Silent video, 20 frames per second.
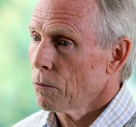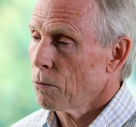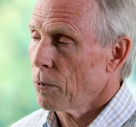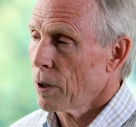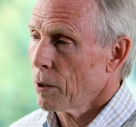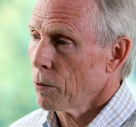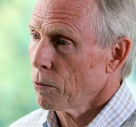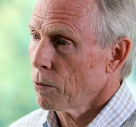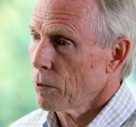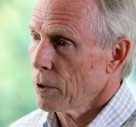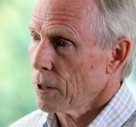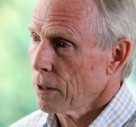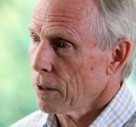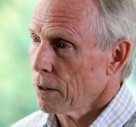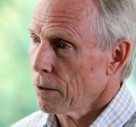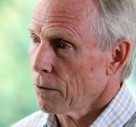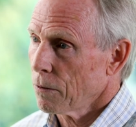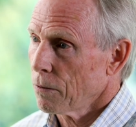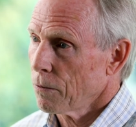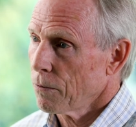What
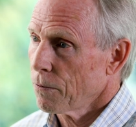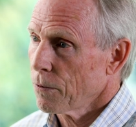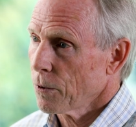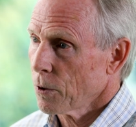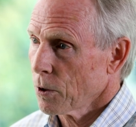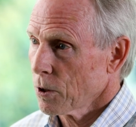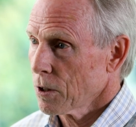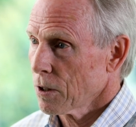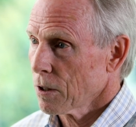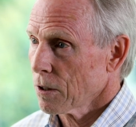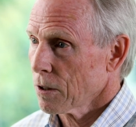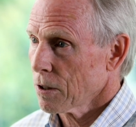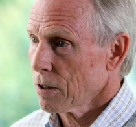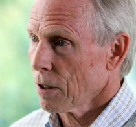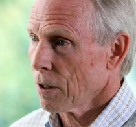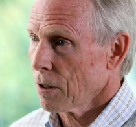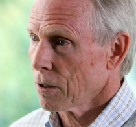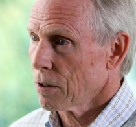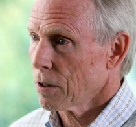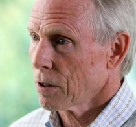we first
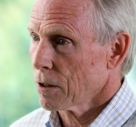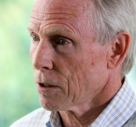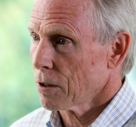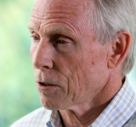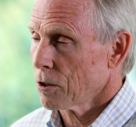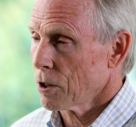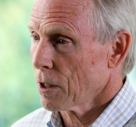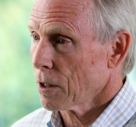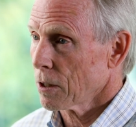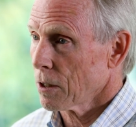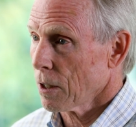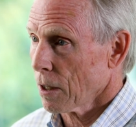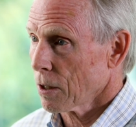started to suggest